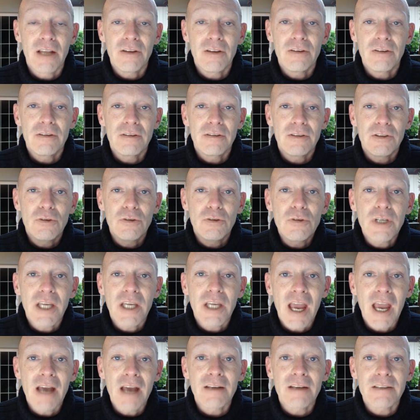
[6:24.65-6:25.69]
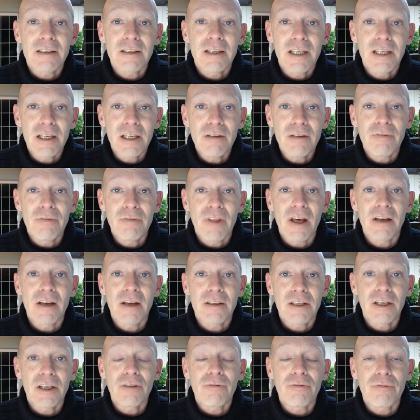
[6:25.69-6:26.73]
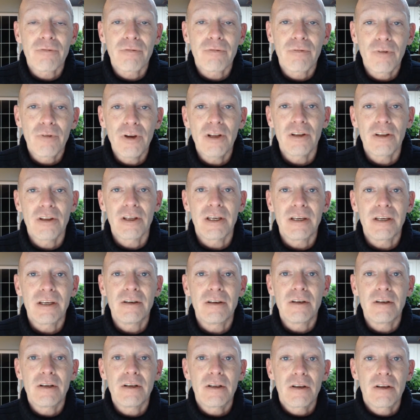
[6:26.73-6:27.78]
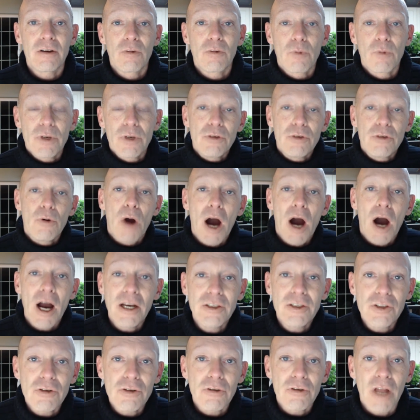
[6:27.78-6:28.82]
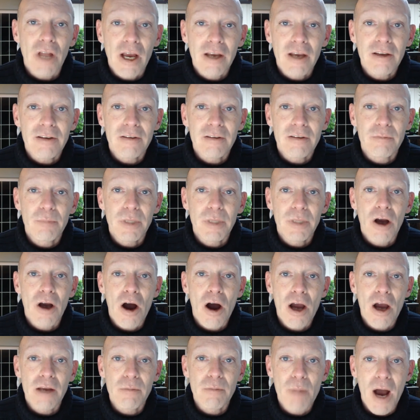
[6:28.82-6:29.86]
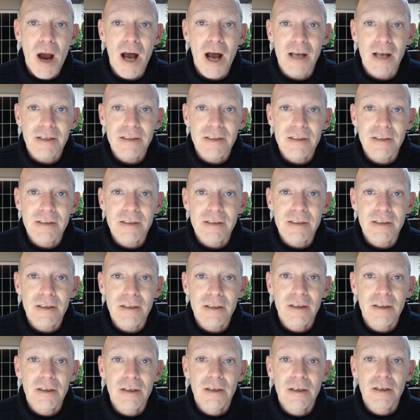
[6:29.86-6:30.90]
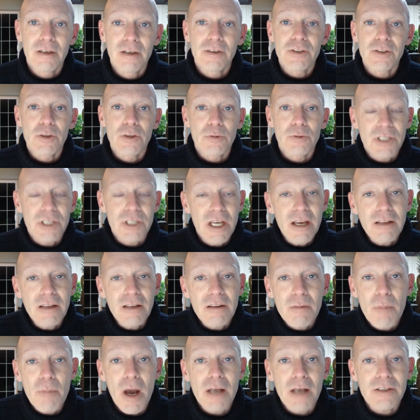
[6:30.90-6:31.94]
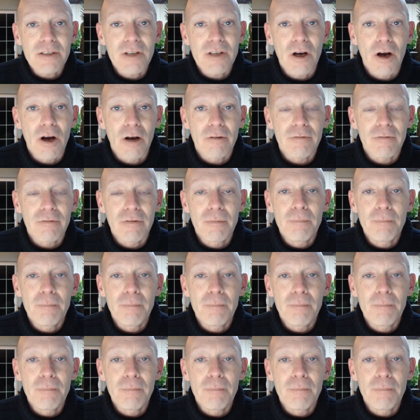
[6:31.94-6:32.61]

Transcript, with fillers: And you can't give that gift freely when you hide your light behind masks. So take the mask off.